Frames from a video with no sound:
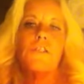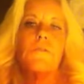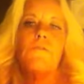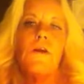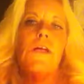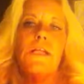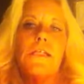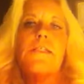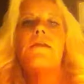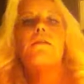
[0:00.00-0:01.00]
She's a very
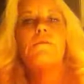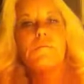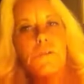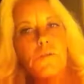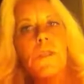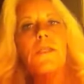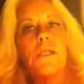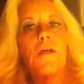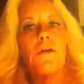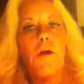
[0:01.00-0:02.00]
innocent, sweet
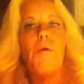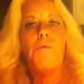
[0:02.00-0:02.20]
young girl,